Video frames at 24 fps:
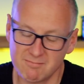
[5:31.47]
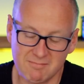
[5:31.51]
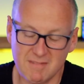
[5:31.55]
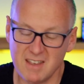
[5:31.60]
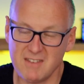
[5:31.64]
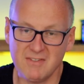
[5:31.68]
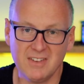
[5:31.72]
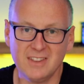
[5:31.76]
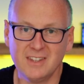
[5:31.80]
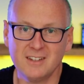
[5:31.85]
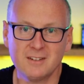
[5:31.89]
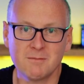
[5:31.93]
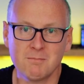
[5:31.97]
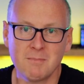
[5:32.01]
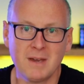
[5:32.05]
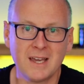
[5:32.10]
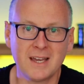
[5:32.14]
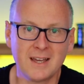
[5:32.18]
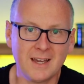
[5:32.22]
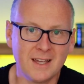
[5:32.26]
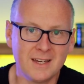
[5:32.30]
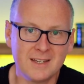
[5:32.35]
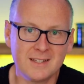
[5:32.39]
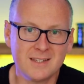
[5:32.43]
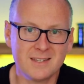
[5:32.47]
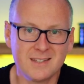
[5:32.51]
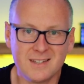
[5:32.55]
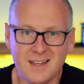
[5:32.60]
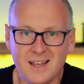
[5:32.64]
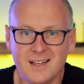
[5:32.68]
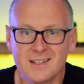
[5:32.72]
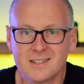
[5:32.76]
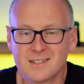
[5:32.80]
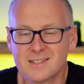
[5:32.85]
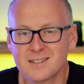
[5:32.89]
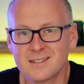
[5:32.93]
even didn't make any
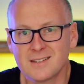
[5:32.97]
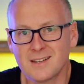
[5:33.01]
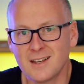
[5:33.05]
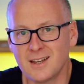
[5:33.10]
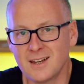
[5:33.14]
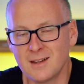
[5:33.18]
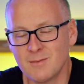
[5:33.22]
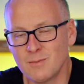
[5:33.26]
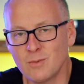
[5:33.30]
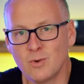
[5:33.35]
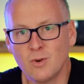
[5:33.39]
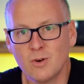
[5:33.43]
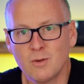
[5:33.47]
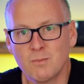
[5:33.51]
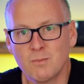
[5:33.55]
sense anymore,